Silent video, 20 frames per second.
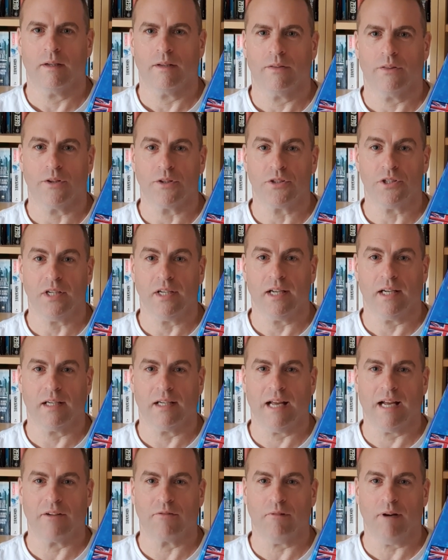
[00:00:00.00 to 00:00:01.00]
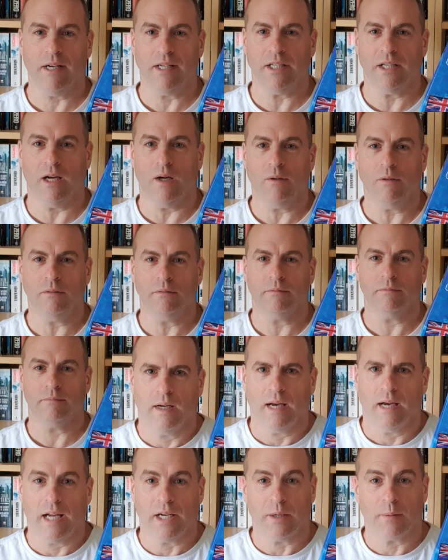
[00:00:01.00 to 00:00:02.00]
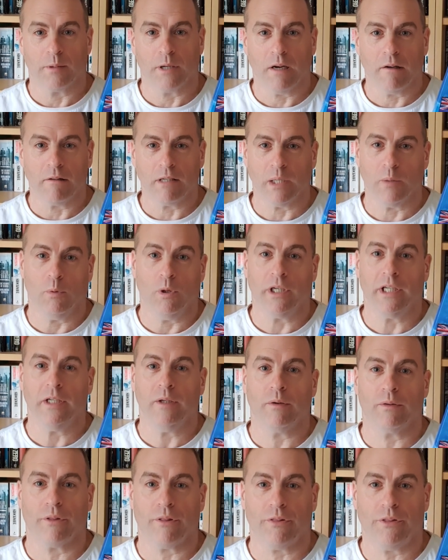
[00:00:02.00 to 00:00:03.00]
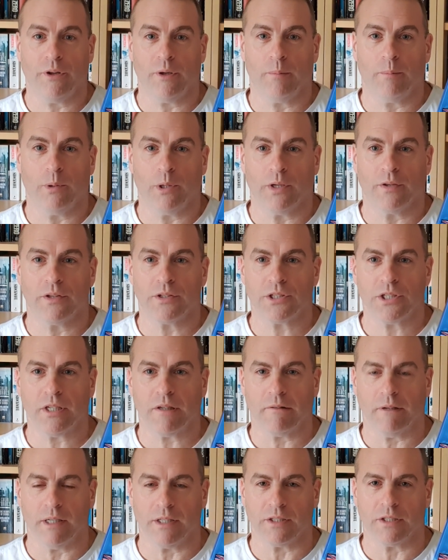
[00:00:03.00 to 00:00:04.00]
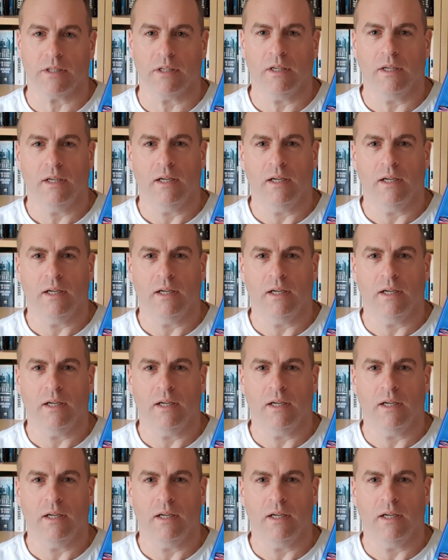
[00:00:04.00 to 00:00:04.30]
The Scenic Land Radio, and I'm currently working on the third book in the series.